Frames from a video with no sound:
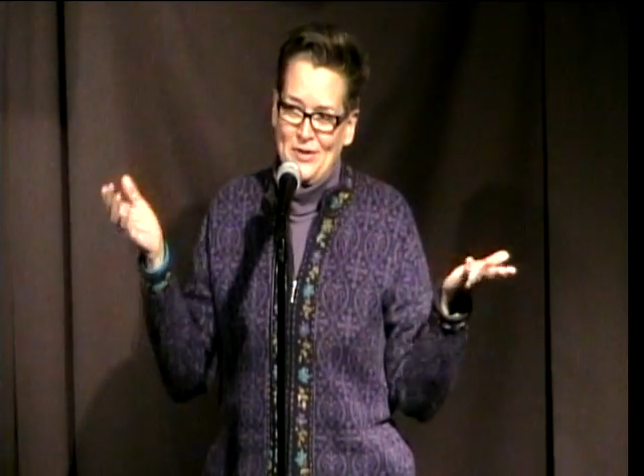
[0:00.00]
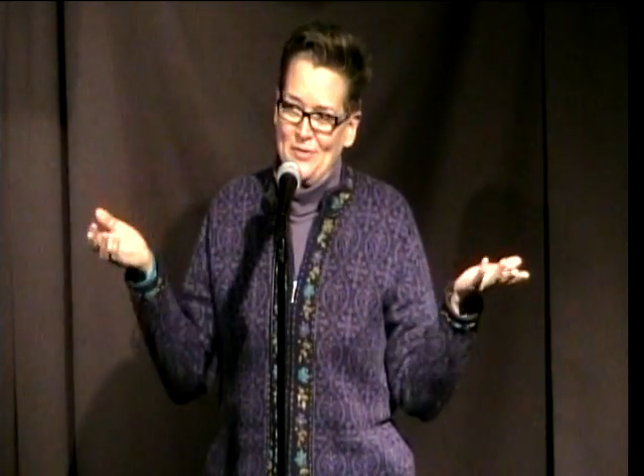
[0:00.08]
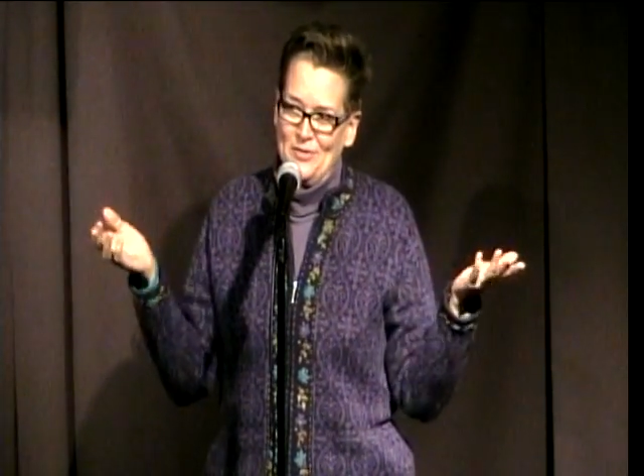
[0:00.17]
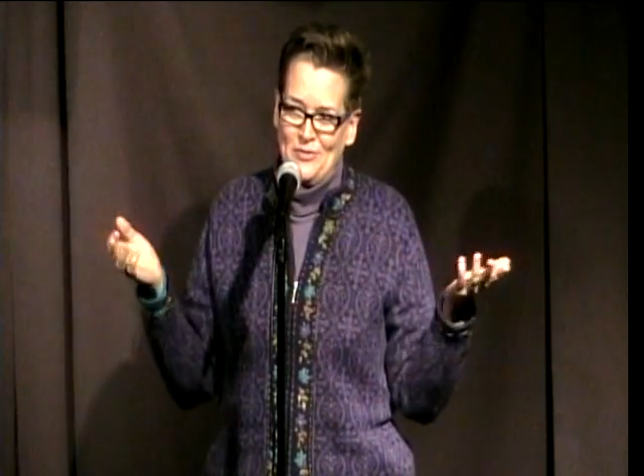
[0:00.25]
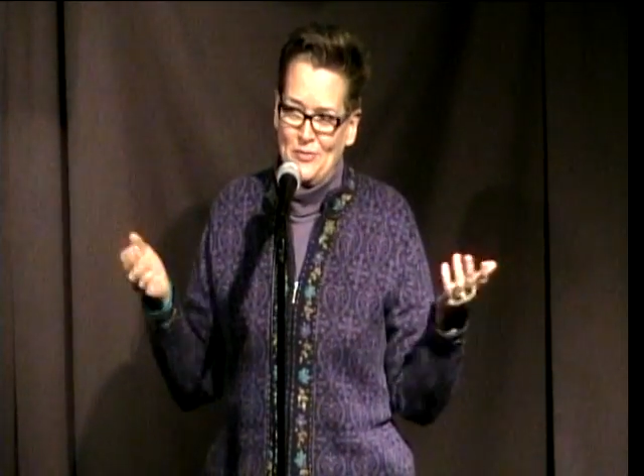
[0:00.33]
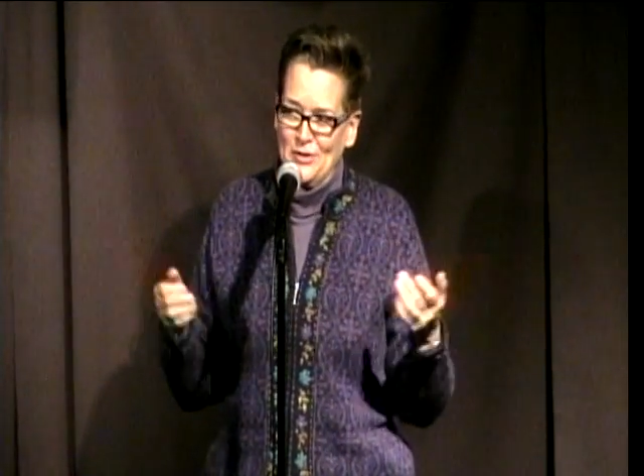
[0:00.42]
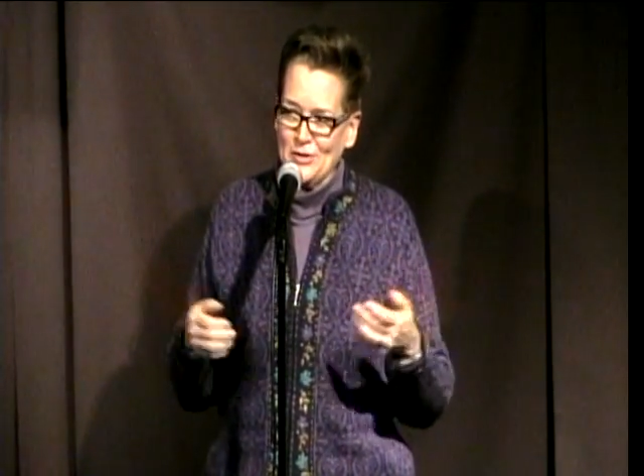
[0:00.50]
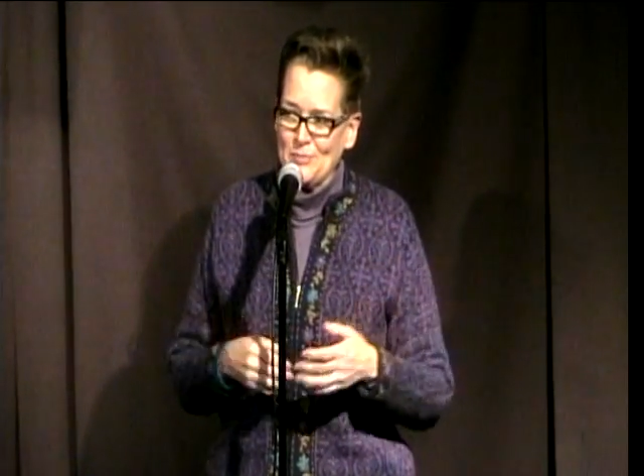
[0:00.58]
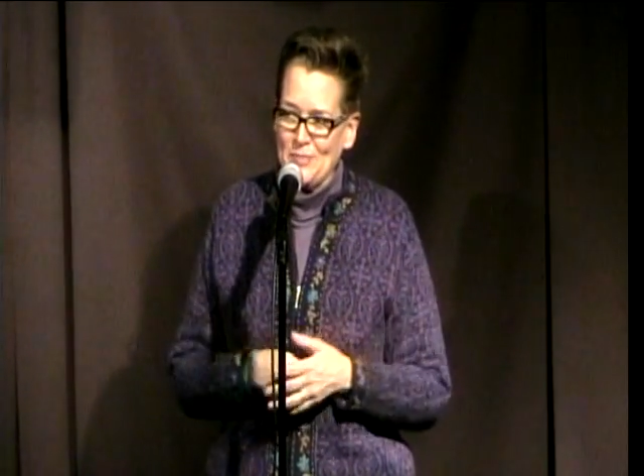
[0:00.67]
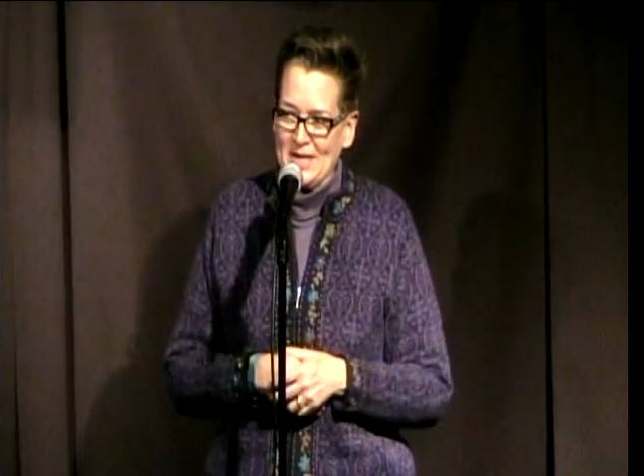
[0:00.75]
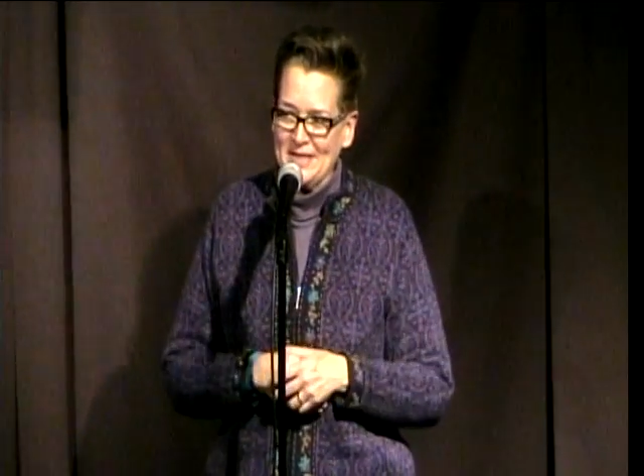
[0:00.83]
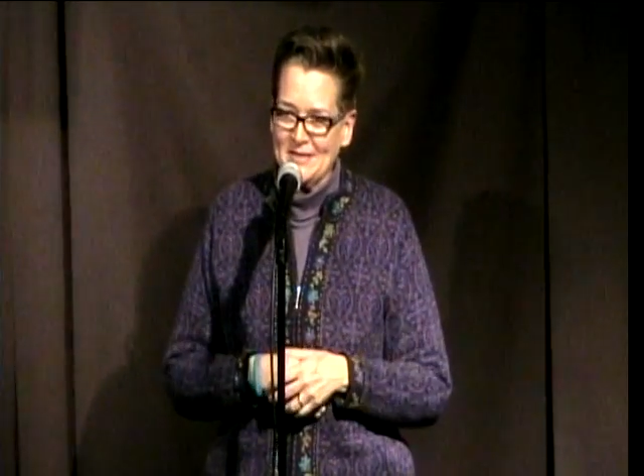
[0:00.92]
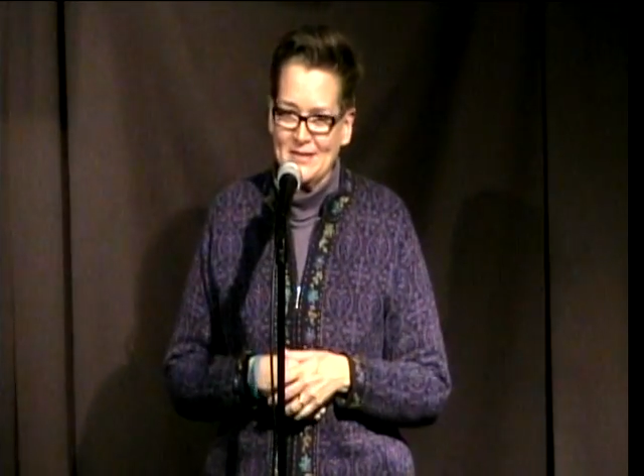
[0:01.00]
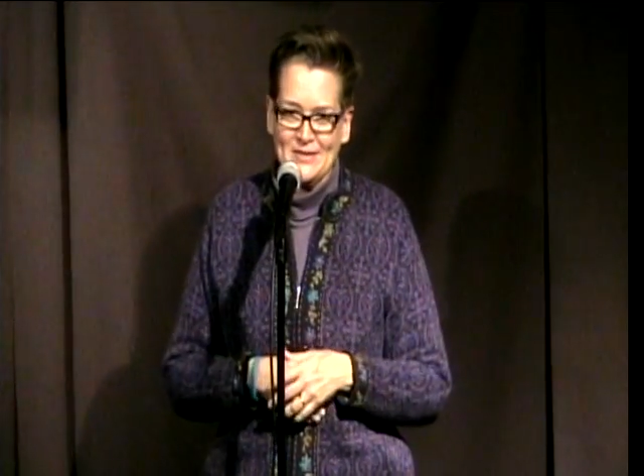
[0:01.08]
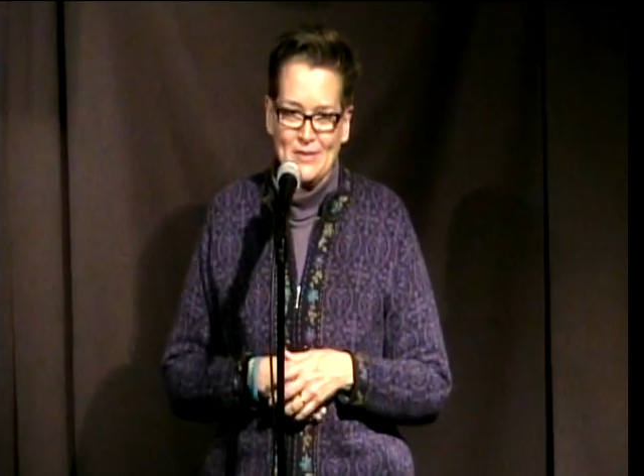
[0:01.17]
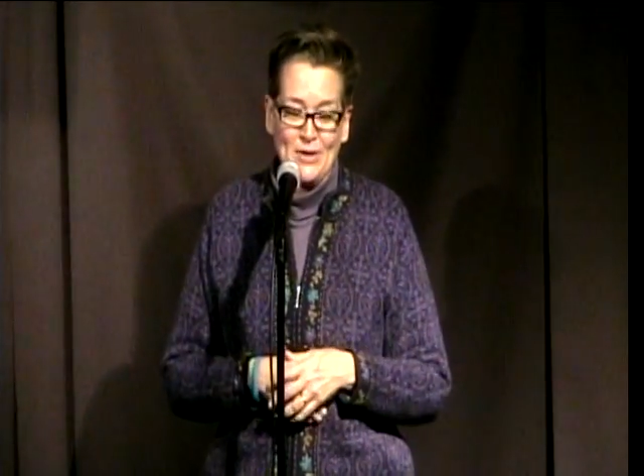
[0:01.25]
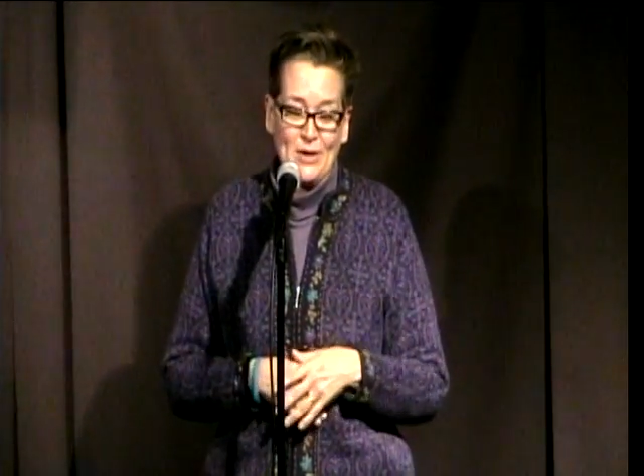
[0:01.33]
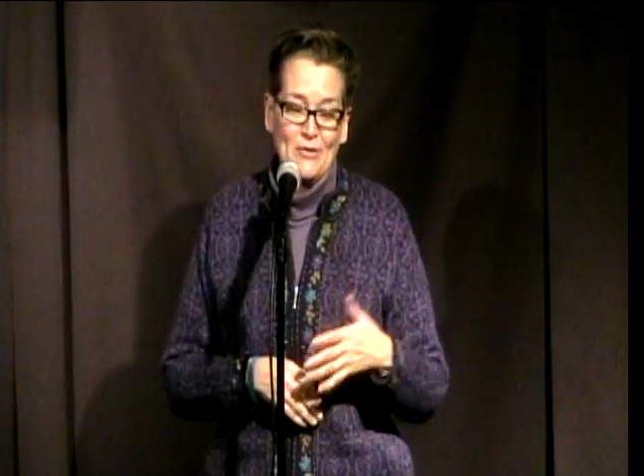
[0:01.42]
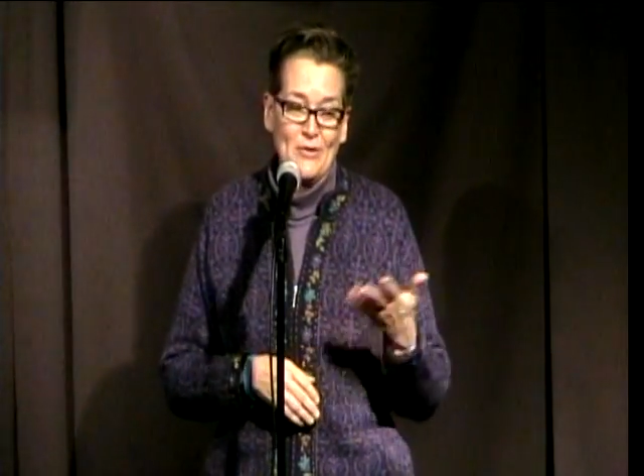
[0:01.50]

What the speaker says: I was thrilled to pieces. I mean,